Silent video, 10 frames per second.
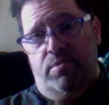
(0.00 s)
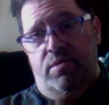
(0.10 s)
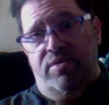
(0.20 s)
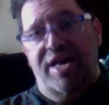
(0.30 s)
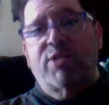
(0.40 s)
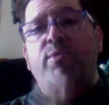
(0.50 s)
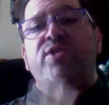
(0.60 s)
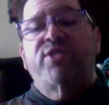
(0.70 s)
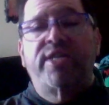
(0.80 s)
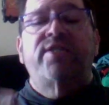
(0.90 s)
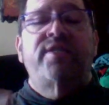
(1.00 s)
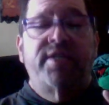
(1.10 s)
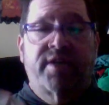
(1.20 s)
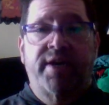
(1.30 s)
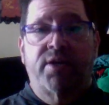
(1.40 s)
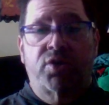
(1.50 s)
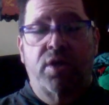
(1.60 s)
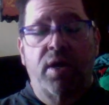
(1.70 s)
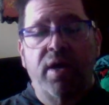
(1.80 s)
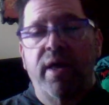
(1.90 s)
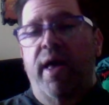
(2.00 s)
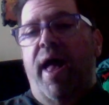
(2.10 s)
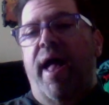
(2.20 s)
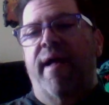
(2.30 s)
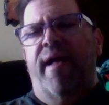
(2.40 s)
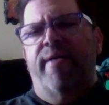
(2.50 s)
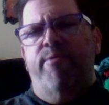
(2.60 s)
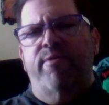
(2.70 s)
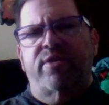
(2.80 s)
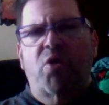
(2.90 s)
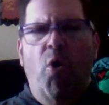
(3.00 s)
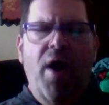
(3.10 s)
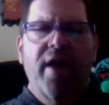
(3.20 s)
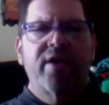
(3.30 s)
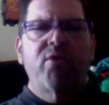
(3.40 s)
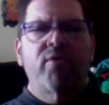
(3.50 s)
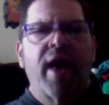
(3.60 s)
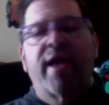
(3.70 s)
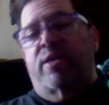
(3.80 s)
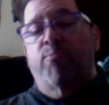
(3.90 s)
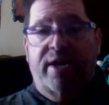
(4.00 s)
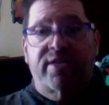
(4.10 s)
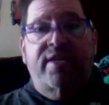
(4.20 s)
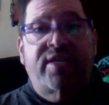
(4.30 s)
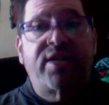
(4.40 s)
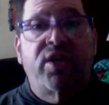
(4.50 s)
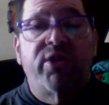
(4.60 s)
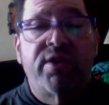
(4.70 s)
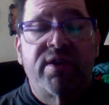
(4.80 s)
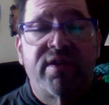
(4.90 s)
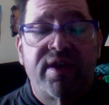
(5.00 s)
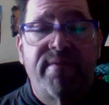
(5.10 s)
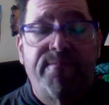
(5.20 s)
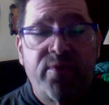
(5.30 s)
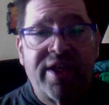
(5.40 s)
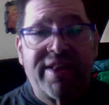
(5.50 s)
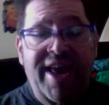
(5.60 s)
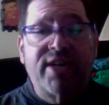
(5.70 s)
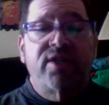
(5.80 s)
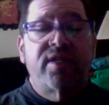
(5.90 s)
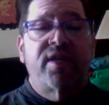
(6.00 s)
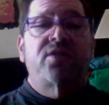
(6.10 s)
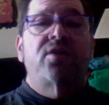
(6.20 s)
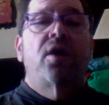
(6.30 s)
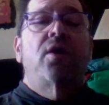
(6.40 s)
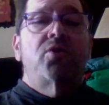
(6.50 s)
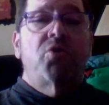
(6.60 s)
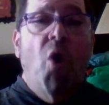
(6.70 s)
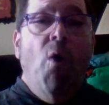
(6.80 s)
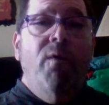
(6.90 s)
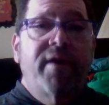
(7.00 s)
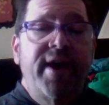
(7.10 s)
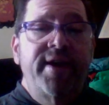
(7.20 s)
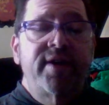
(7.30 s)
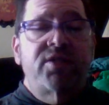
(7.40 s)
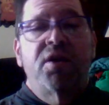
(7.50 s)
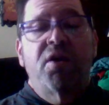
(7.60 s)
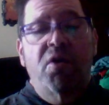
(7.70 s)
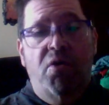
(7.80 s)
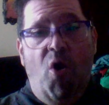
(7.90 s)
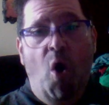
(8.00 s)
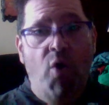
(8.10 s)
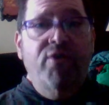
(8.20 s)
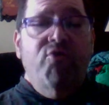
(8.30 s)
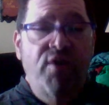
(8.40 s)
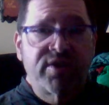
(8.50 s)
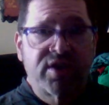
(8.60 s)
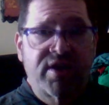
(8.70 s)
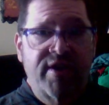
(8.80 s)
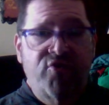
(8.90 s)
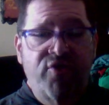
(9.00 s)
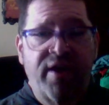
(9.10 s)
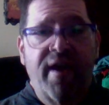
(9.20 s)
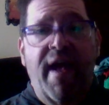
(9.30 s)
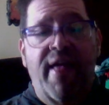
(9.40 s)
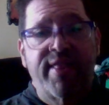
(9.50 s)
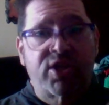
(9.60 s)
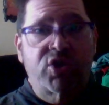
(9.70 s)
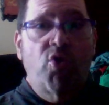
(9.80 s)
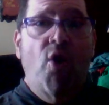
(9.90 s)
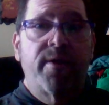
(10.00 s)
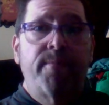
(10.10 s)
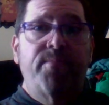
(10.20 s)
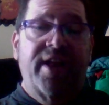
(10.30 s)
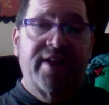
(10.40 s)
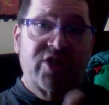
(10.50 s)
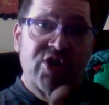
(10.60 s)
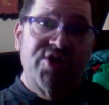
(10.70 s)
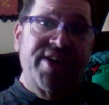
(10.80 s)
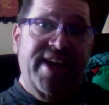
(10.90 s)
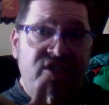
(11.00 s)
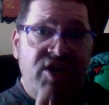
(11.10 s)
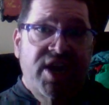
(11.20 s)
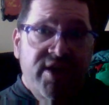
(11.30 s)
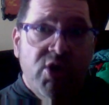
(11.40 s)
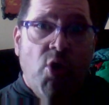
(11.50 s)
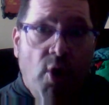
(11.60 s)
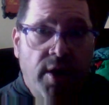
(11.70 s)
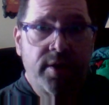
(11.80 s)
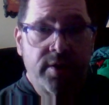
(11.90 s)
That's what she teaches these kids. And people say, "Oh, how do you know that?" I said, because they're teaching this to all kids all across the country, and they store them as early as kindergarten.